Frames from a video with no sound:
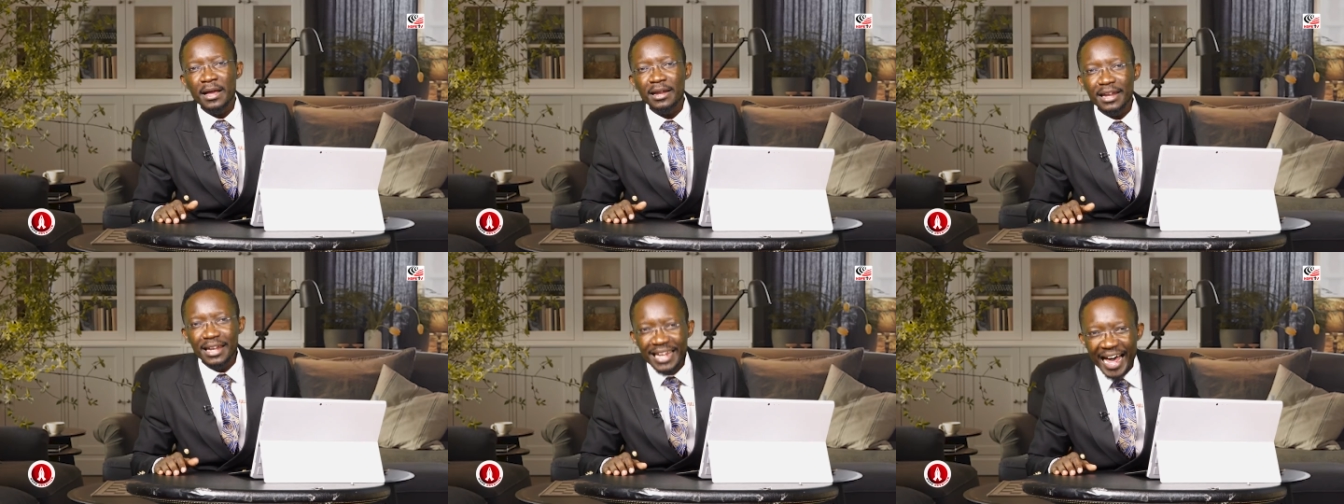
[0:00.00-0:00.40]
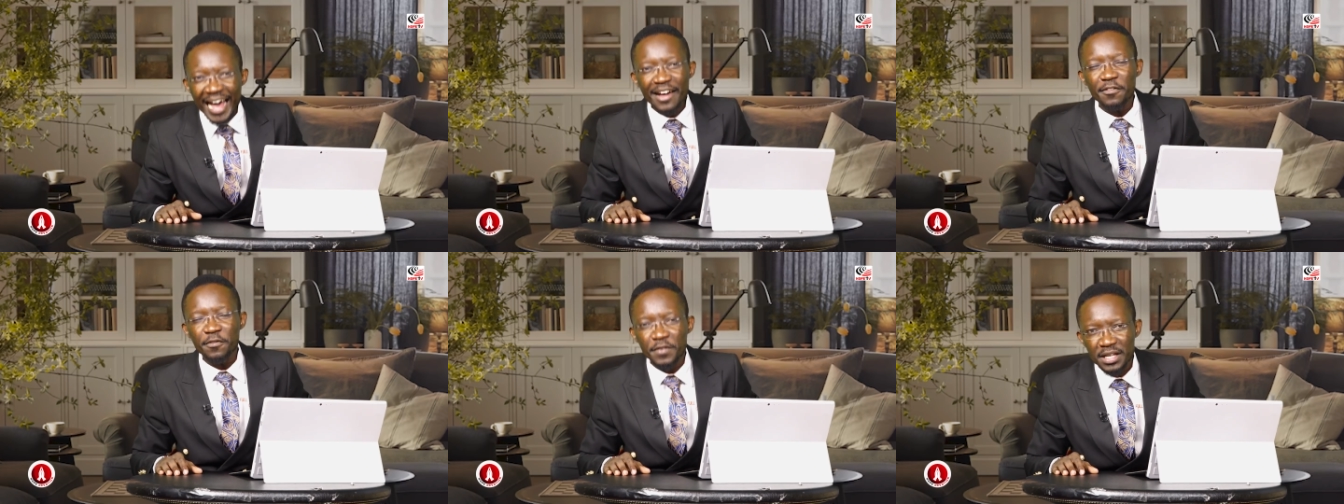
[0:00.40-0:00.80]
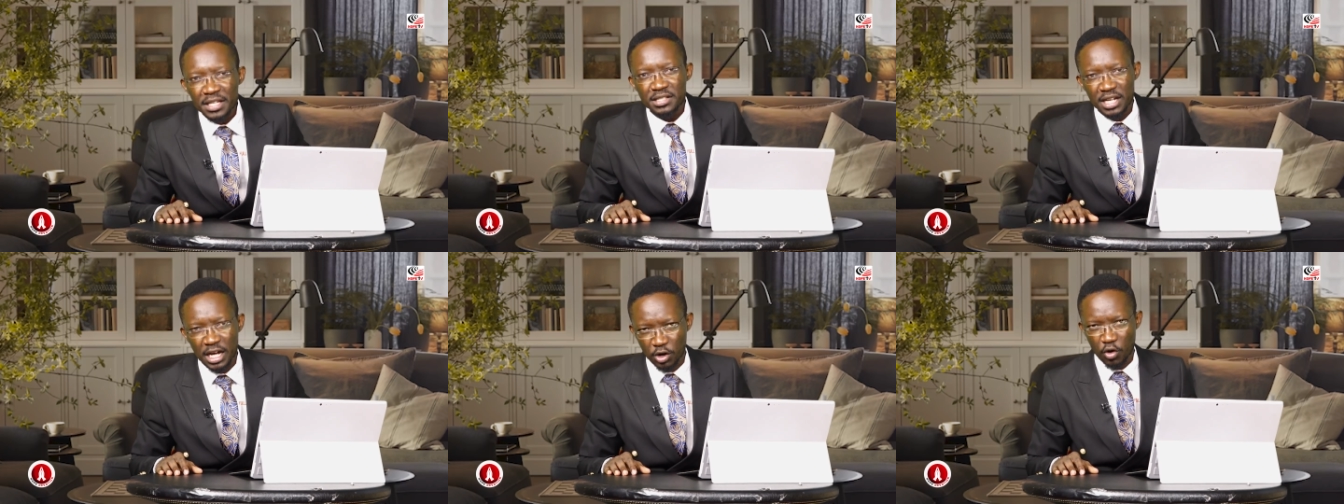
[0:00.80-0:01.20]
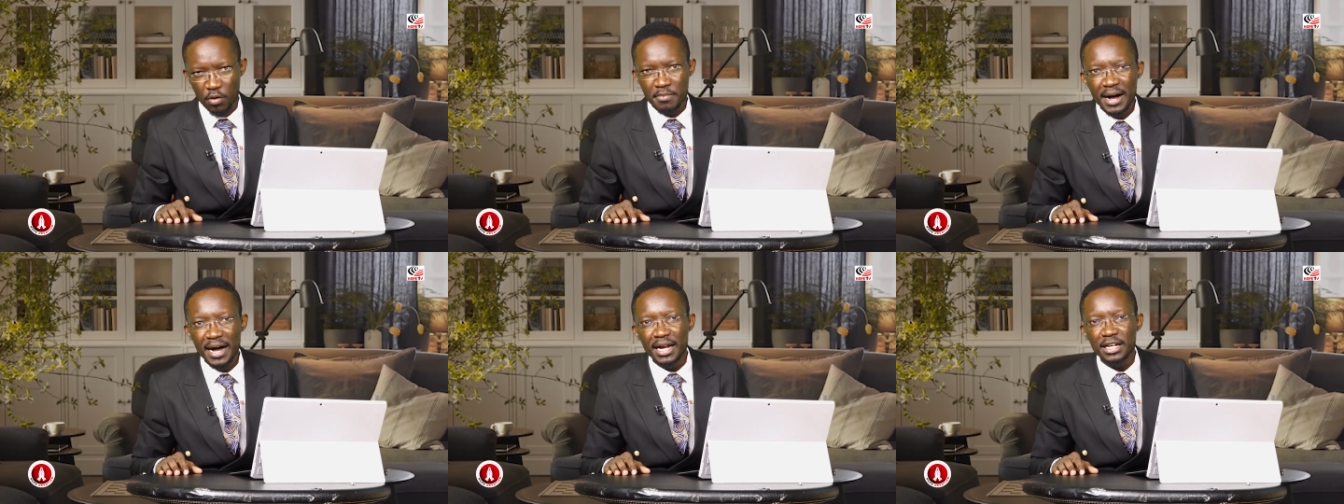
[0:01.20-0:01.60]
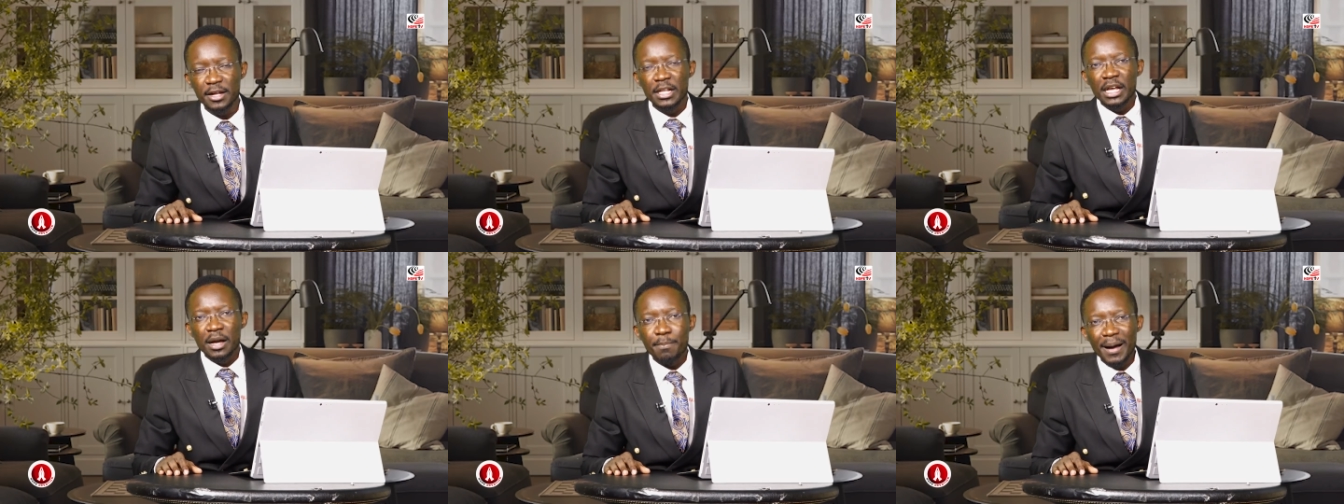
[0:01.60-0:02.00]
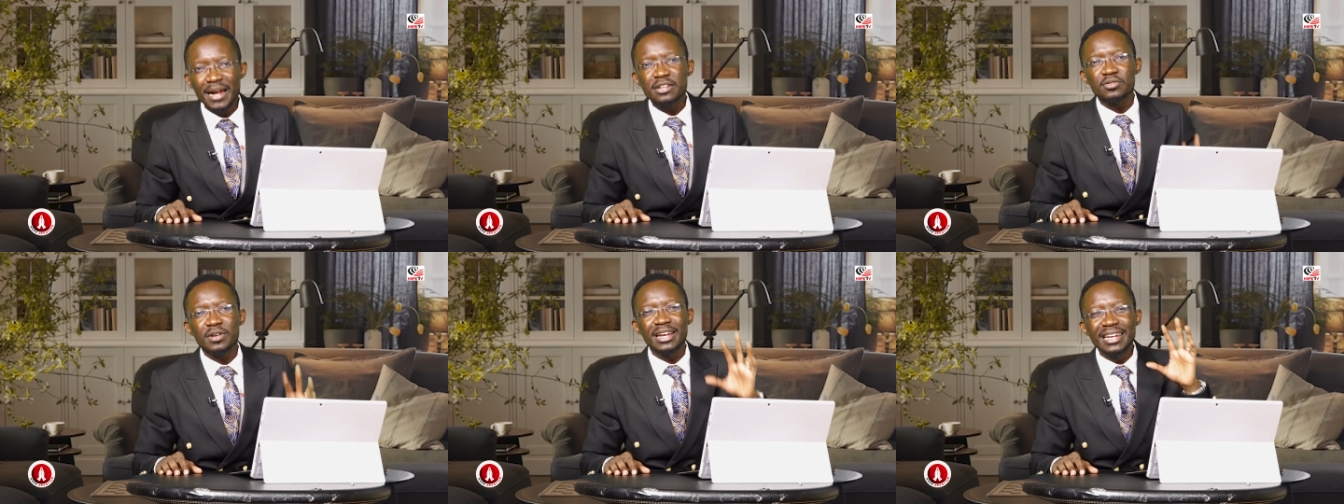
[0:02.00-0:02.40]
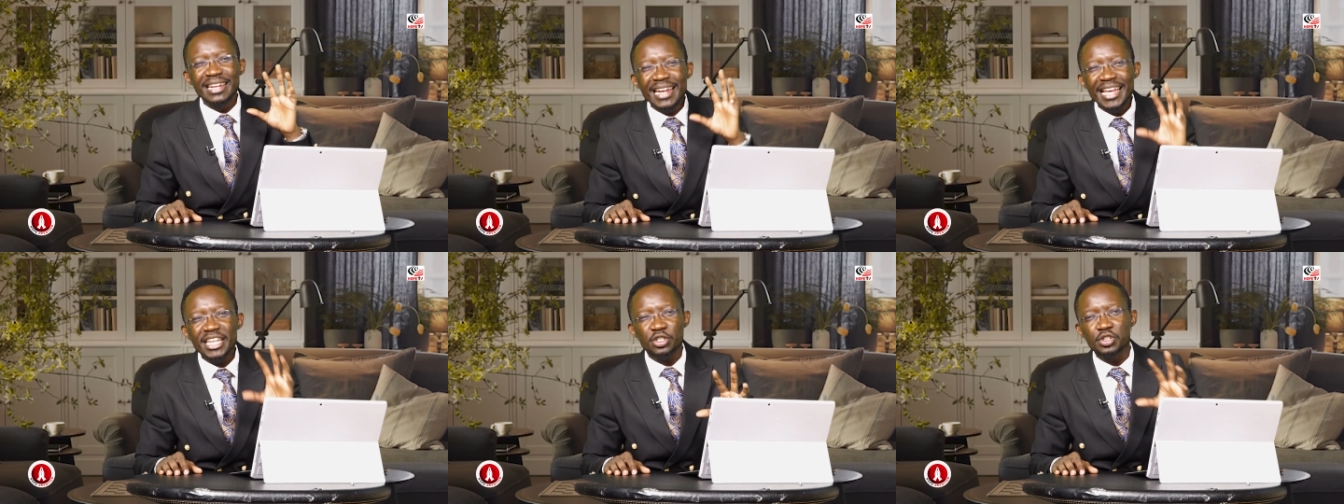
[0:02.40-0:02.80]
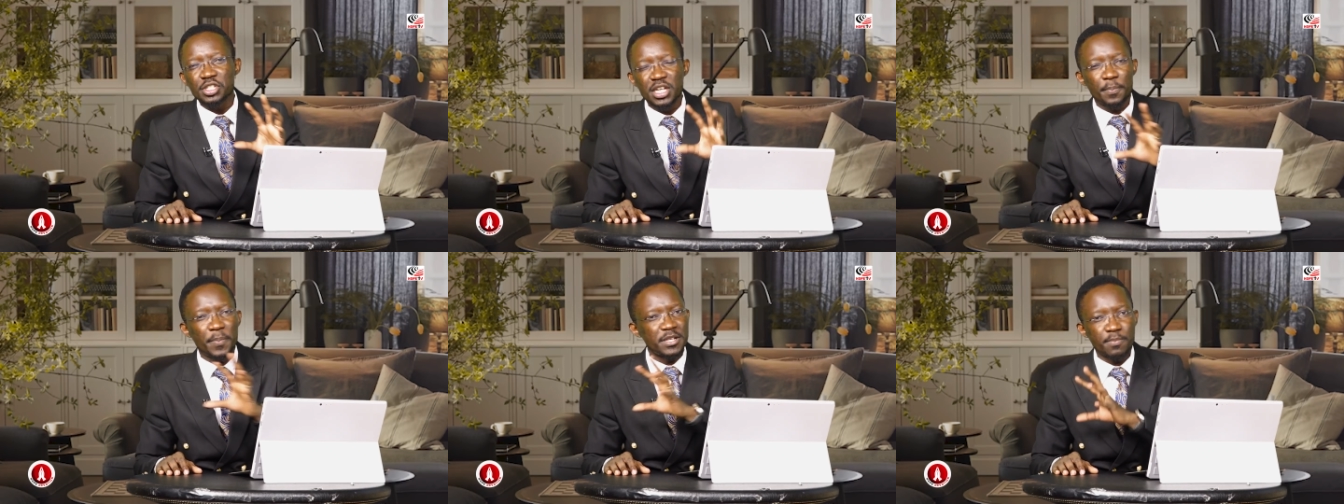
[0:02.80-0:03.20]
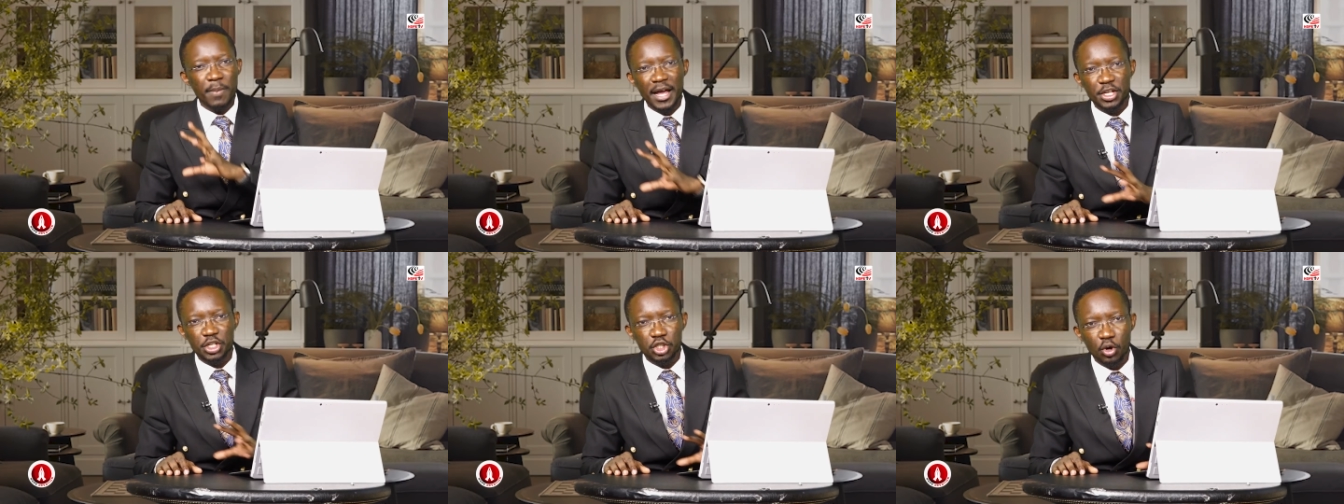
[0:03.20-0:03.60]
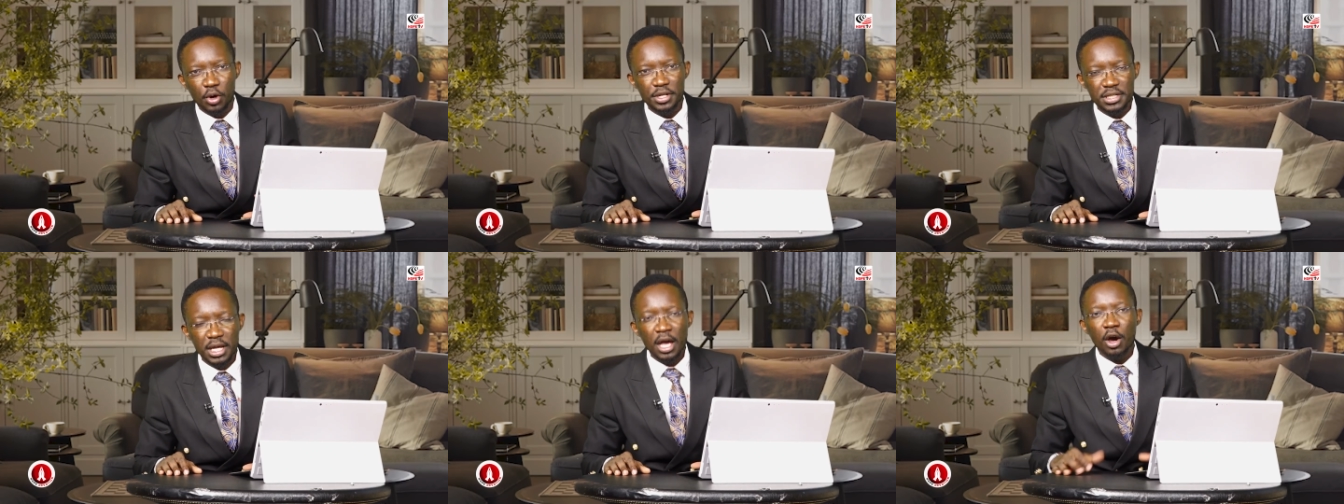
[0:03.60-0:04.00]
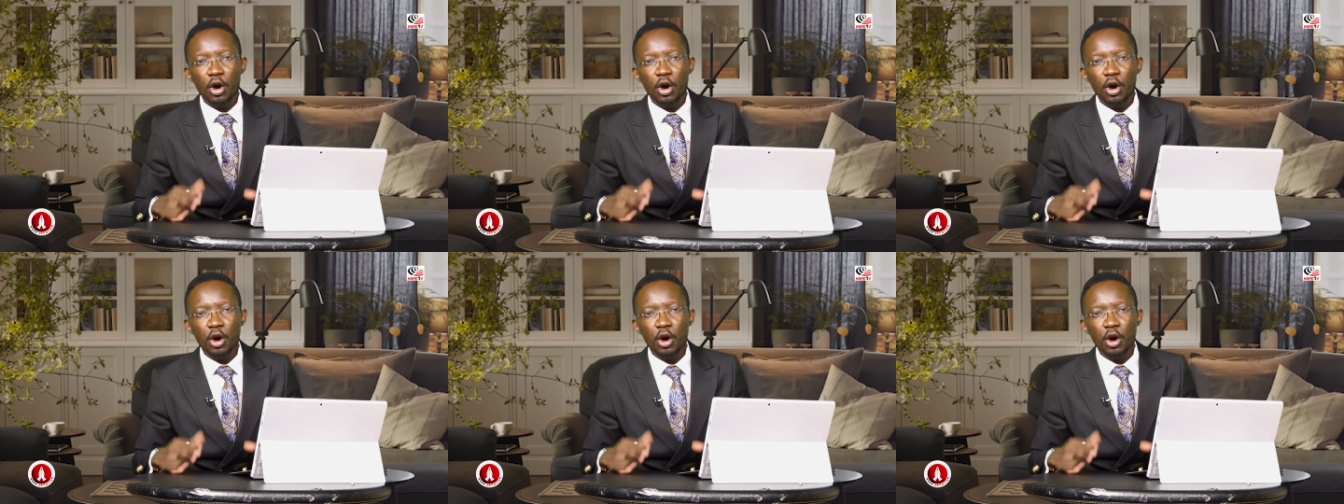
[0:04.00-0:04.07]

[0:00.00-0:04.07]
Love is a command, but relationship is by choice.